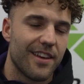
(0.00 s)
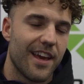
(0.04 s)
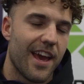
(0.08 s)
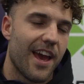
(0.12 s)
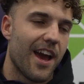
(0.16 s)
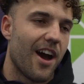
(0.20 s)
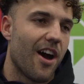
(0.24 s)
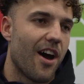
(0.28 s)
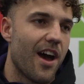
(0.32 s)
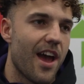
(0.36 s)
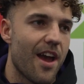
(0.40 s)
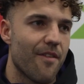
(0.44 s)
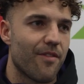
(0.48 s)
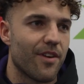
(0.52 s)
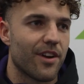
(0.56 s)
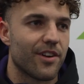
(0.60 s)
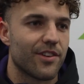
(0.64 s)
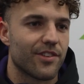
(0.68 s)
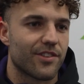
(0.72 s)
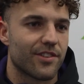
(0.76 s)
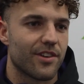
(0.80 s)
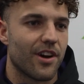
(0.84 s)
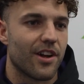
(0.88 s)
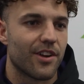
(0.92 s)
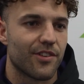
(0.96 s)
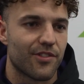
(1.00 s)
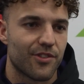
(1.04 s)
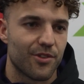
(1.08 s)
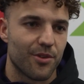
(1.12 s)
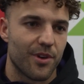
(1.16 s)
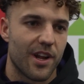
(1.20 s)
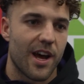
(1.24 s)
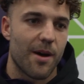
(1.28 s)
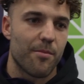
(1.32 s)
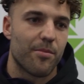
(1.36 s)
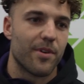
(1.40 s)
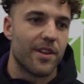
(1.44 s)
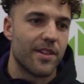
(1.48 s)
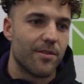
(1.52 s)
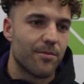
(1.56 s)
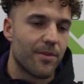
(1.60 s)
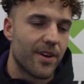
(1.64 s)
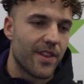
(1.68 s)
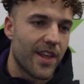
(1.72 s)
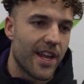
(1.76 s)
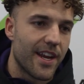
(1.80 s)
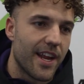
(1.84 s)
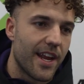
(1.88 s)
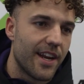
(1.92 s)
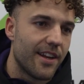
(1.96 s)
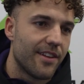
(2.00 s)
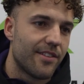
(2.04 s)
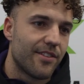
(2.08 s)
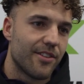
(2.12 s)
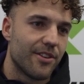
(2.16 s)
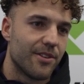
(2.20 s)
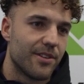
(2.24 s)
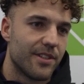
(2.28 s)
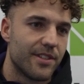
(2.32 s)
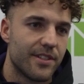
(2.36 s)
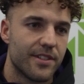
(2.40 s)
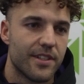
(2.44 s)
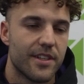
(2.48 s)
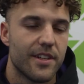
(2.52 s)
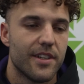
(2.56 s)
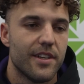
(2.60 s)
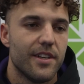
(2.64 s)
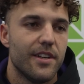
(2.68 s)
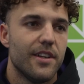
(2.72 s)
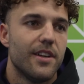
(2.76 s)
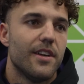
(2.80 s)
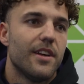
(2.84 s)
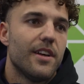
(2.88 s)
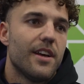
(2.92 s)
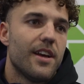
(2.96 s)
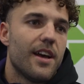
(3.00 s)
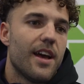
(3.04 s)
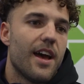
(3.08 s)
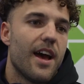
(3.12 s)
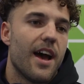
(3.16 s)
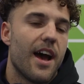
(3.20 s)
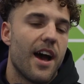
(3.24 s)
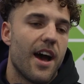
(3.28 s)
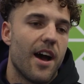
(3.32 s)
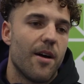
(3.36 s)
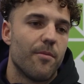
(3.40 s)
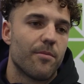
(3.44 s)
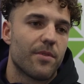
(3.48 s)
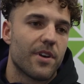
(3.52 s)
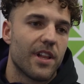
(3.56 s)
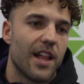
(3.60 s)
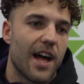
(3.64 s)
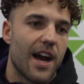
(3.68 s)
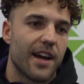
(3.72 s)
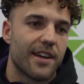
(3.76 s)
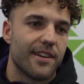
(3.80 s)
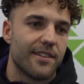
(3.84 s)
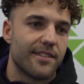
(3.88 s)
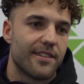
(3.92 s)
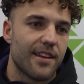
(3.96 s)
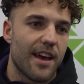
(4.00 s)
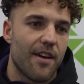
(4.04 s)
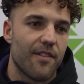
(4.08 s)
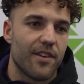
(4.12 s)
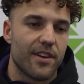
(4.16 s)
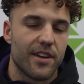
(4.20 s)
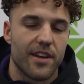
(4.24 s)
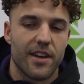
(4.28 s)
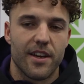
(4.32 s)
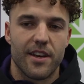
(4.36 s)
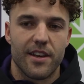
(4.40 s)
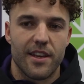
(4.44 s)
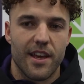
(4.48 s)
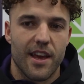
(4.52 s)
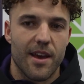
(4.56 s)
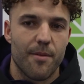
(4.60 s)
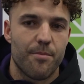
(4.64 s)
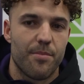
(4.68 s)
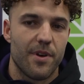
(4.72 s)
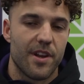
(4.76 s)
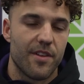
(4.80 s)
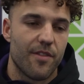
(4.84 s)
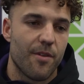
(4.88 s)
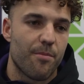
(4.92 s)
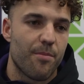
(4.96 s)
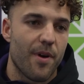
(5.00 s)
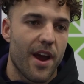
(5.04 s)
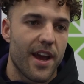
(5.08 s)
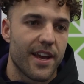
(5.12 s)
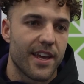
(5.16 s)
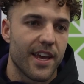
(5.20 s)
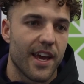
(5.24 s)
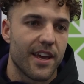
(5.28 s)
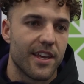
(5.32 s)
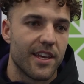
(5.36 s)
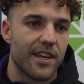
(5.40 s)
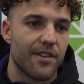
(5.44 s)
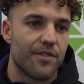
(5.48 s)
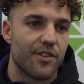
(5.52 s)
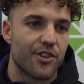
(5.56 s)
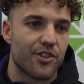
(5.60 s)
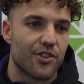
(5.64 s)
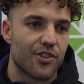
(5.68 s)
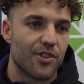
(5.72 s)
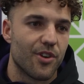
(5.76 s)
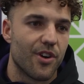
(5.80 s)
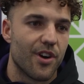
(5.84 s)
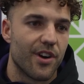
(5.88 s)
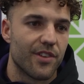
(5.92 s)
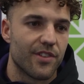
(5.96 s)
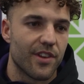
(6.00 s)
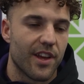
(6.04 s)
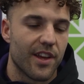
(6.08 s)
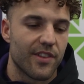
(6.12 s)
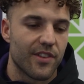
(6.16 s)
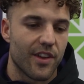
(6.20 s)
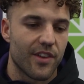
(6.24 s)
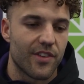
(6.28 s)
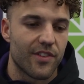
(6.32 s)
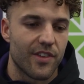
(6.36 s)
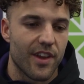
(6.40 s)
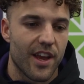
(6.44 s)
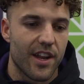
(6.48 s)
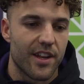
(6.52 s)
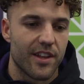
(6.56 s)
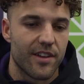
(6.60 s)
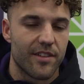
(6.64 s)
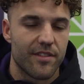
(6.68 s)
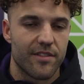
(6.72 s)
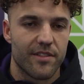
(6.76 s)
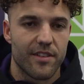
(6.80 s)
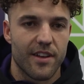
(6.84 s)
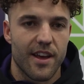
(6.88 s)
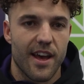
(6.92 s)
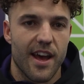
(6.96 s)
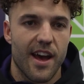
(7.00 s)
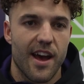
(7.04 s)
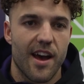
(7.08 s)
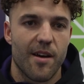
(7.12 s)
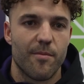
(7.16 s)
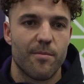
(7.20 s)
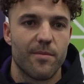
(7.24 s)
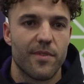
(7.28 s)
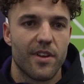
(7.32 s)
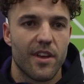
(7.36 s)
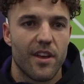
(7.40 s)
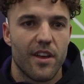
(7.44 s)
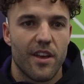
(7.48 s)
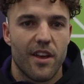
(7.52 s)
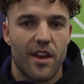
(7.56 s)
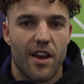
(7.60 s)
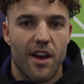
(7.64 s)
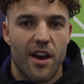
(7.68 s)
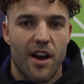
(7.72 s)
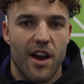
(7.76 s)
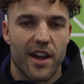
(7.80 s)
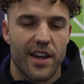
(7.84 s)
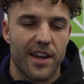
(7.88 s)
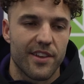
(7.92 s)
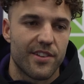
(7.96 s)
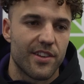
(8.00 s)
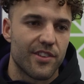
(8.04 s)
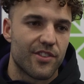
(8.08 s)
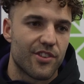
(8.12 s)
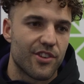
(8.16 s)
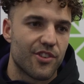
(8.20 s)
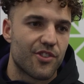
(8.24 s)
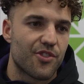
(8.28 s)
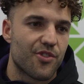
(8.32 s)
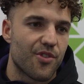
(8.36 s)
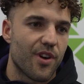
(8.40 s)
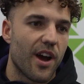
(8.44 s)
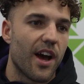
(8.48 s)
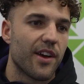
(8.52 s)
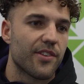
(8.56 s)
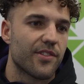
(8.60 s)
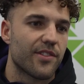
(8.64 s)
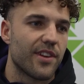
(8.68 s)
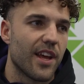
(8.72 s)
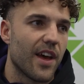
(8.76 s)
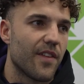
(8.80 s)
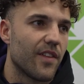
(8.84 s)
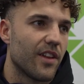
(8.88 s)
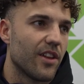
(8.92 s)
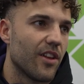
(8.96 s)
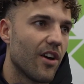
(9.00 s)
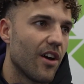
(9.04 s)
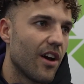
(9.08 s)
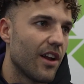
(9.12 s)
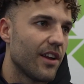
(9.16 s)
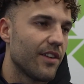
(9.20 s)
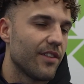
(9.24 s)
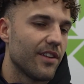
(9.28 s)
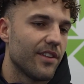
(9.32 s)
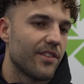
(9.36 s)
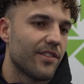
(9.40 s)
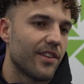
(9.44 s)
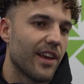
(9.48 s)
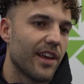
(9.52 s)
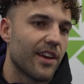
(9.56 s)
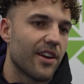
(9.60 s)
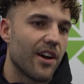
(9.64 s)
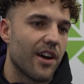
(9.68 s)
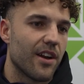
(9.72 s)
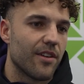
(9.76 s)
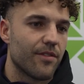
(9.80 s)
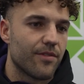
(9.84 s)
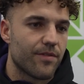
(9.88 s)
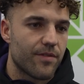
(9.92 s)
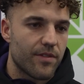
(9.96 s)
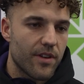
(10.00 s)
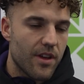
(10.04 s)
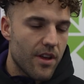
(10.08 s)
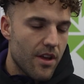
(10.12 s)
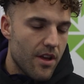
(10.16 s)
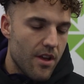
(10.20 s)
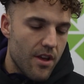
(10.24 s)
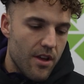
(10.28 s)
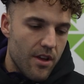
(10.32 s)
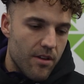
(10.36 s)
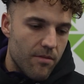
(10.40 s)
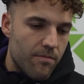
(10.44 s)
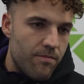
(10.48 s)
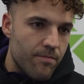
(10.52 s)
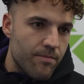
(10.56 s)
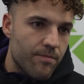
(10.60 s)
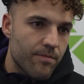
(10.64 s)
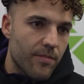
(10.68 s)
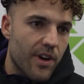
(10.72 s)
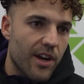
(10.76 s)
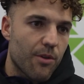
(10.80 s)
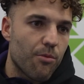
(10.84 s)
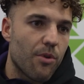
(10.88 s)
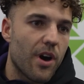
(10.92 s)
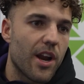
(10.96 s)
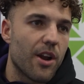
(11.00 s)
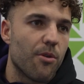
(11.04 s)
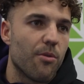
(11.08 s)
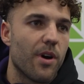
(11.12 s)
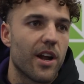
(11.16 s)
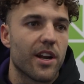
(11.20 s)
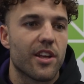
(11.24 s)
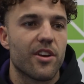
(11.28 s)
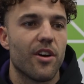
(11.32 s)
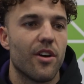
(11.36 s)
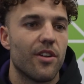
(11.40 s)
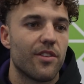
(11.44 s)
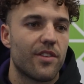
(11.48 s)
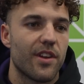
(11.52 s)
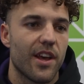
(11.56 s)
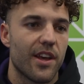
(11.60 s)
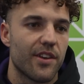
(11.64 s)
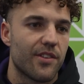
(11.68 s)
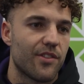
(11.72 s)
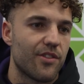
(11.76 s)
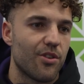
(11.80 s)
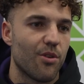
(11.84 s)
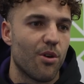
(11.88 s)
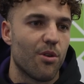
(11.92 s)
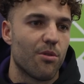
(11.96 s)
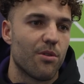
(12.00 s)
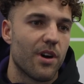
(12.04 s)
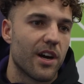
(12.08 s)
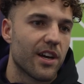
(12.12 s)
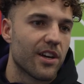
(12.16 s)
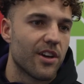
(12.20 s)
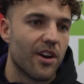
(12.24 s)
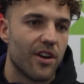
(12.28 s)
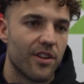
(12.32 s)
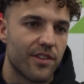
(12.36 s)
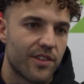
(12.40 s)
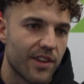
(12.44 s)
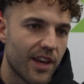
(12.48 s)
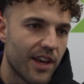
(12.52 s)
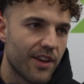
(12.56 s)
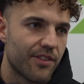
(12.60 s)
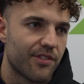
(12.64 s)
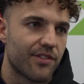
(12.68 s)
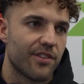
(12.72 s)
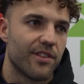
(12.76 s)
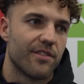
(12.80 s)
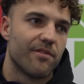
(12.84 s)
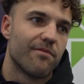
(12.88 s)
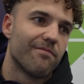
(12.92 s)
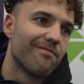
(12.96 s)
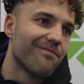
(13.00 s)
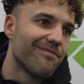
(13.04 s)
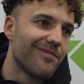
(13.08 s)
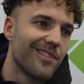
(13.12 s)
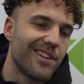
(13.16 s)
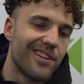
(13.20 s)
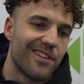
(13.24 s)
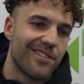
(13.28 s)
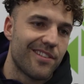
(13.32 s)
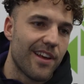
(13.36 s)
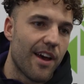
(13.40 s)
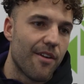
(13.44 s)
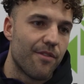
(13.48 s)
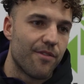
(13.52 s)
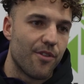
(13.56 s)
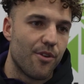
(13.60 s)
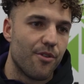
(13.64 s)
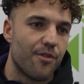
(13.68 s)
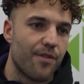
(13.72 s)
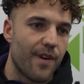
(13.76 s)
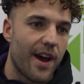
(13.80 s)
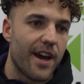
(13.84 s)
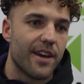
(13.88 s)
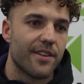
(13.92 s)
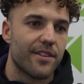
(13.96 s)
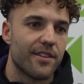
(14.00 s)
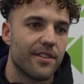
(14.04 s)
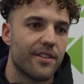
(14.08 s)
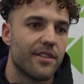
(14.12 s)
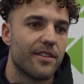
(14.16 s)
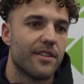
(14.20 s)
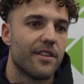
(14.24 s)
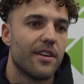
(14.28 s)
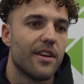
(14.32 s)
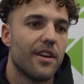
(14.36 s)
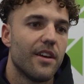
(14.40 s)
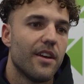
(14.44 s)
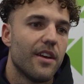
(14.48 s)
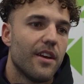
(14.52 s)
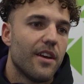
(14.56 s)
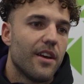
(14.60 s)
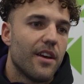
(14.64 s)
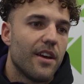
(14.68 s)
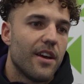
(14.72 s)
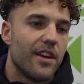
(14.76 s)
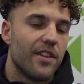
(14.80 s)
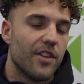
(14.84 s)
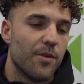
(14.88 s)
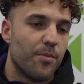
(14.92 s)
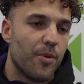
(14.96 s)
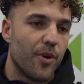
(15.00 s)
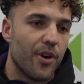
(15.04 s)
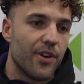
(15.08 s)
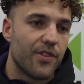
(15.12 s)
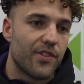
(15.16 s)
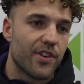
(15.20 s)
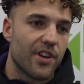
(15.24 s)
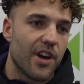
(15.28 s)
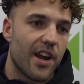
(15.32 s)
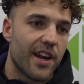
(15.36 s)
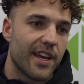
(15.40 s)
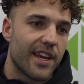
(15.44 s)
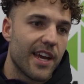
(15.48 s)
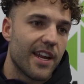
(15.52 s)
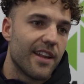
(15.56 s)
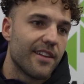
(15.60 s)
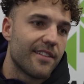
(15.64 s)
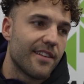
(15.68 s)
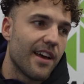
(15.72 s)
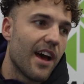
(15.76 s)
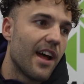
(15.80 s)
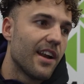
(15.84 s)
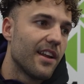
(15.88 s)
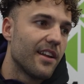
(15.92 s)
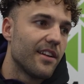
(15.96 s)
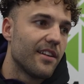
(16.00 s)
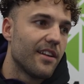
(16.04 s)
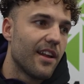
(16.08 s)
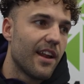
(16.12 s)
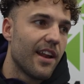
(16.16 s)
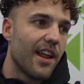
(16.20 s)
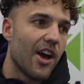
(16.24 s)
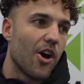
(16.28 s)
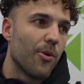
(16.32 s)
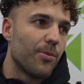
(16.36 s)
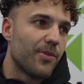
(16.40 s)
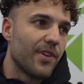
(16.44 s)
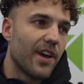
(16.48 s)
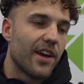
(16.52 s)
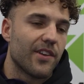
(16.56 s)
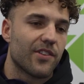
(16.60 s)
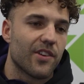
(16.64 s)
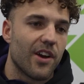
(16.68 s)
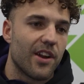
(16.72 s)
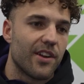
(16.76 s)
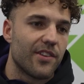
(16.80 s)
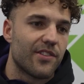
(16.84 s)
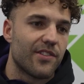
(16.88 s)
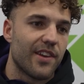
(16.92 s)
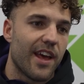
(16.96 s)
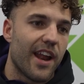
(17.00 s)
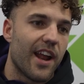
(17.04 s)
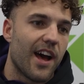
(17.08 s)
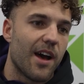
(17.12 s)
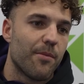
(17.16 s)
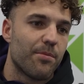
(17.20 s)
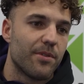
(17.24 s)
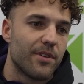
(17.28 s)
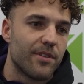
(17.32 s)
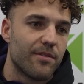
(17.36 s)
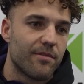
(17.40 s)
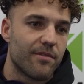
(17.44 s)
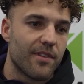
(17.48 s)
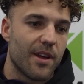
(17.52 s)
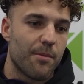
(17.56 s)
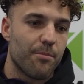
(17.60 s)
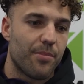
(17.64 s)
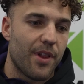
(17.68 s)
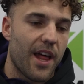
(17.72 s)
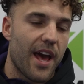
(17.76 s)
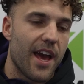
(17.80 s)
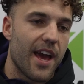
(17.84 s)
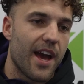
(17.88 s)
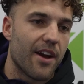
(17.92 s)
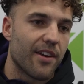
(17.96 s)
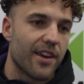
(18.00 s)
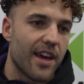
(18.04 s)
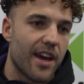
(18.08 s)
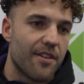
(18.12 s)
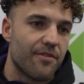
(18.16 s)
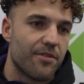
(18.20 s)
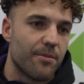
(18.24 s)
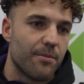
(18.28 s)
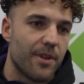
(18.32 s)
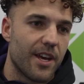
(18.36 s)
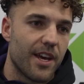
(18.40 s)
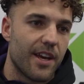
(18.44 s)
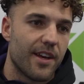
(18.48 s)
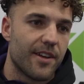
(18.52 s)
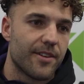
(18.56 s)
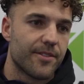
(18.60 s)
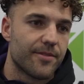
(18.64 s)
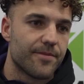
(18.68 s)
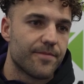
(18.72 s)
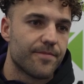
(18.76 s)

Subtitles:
Yeah, everyone just kind of stood up when they needed to, and Clarkey's having a bit of a breakout year for sure, as I said, and I guess it's just trust down the line. You see kind of like one-on-one contests, two-on-one contests, and you just have full faith in the boys to kind of get it done, and it helps us kind of set up and play our game from there.